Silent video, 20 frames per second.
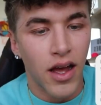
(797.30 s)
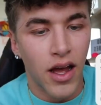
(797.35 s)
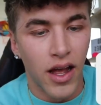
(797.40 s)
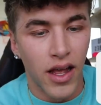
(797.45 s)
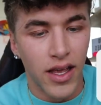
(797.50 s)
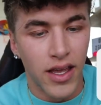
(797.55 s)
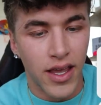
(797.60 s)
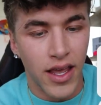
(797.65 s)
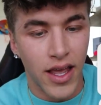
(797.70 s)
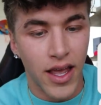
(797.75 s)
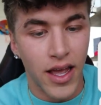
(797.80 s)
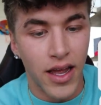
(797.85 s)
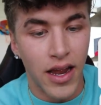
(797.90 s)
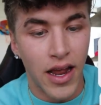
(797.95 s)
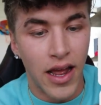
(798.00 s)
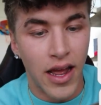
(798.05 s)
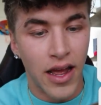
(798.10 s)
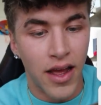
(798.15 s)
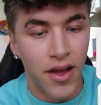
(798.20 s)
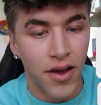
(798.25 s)
I can't
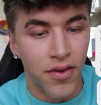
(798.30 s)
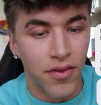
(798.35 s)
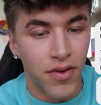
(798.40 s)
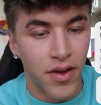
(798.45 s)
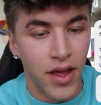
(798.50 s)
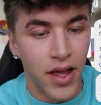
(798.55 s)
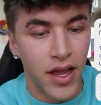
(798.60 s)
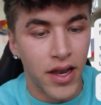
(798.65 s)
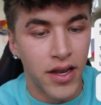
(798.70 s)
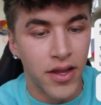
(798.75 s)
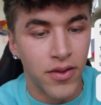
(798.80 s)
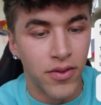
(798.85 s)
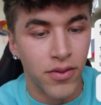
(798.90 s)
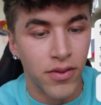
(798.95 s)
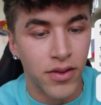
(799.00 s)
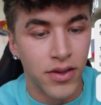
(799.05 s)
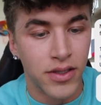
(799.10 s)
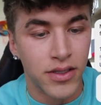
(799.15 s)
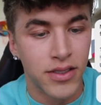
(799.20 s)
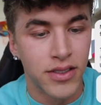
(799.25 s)
have
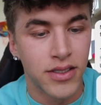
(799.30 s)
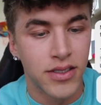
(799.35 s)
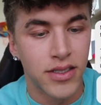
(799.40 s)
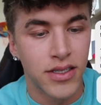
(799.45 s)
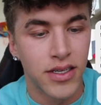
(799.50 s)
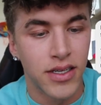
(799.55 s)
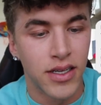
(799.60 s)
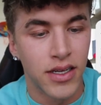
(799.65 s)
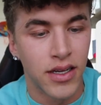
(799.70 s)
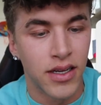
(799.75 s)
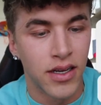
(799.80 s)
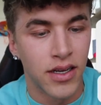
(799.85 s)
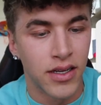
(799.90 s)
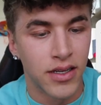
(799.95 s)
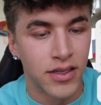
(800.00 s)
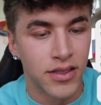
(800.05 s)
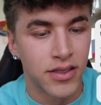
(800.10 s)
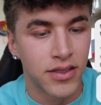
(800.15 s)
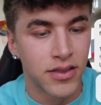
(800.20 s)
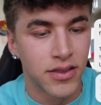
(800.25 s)
anyone see
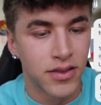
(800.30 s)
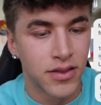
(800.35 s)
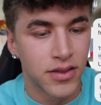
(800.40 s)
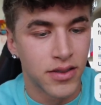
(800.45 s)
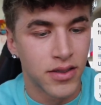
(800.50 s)
us.